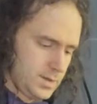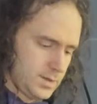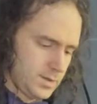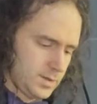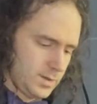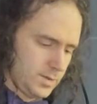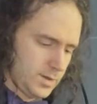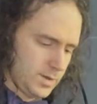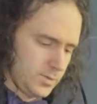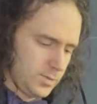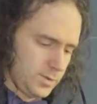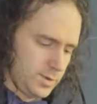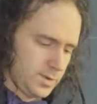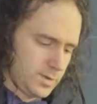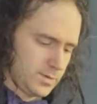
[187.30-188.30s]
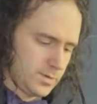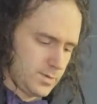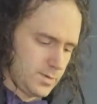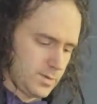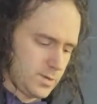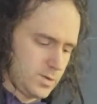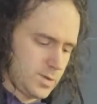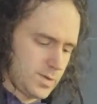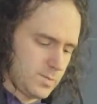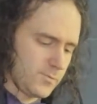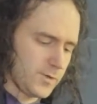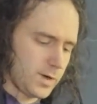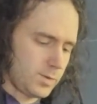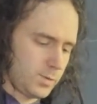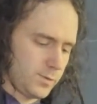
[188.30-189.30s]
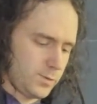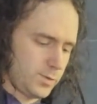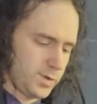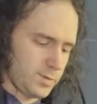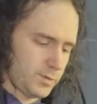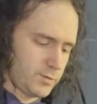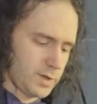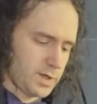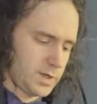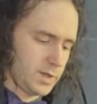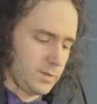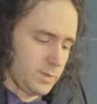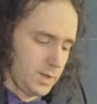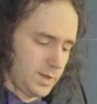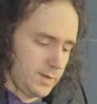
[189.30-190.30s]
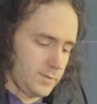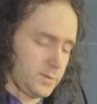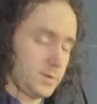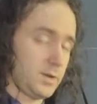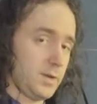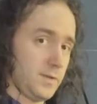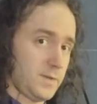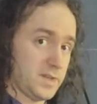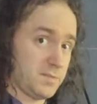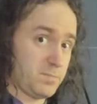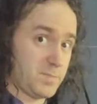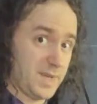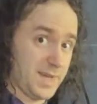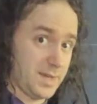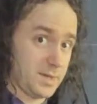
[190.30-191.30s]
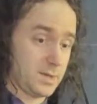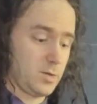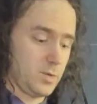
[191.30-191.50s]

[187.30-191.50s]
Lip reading: So I was using far more force on my right hand than my left, and that's bad.